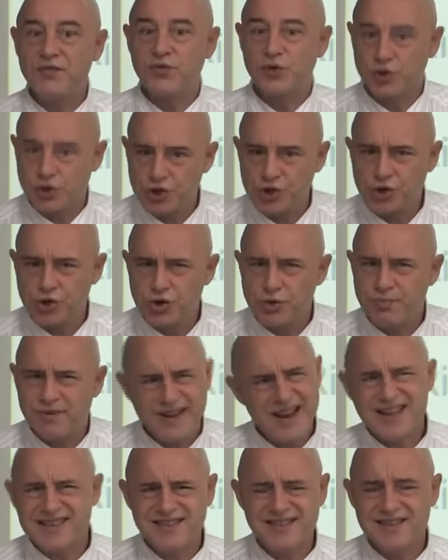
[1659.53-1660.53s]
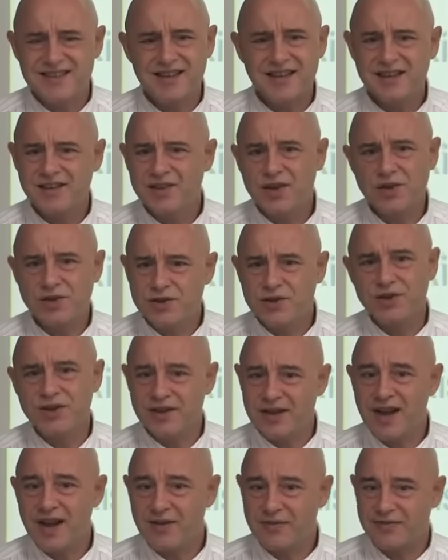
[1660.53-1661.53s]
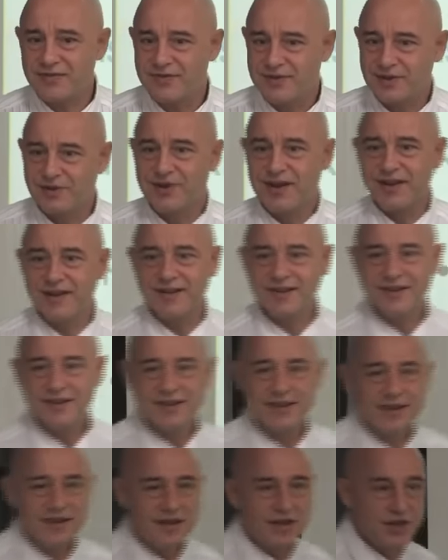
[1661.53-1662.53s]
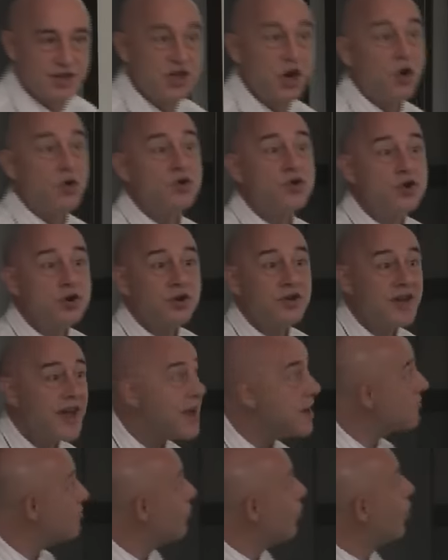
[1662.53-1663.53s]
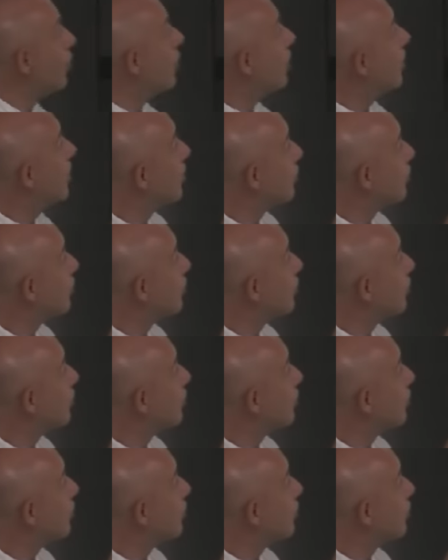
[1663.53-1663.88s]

for sure, but that's not good enough, okay? So you take more